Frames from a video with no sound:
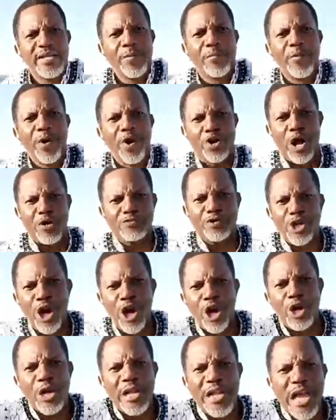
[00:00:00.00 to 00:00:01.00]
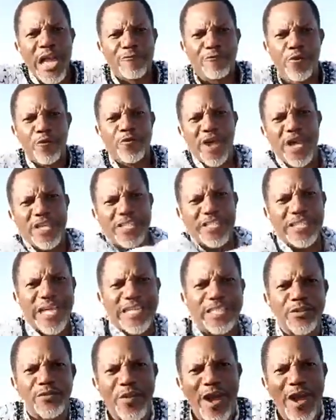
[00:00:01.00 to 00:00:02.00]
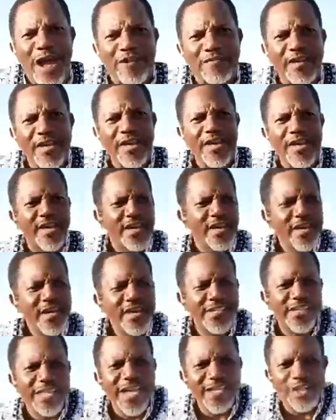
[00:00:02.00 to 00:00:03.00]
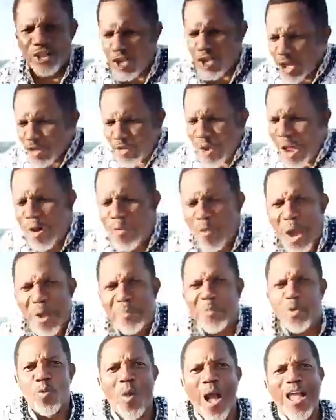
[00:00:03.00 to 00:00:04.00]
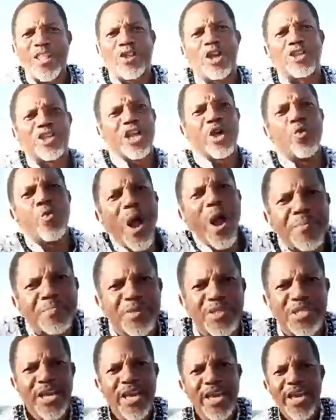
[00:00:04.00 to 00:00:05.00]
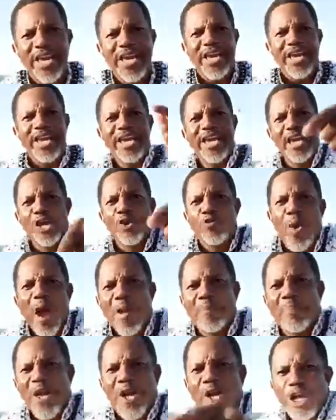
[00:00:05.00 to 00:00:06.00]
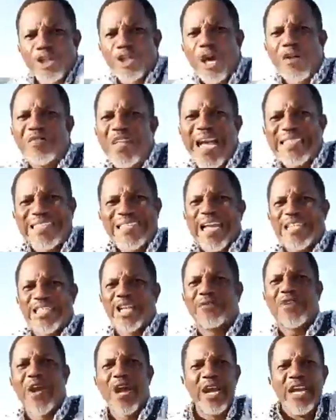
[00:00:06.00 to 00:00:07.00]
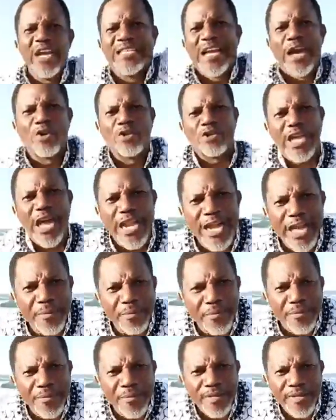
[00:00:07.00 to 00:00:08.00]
The book of John 11 verse 35. He said Jesus Christ wept. Why does he weep? He wept because of the excessive killing in Jerusalem.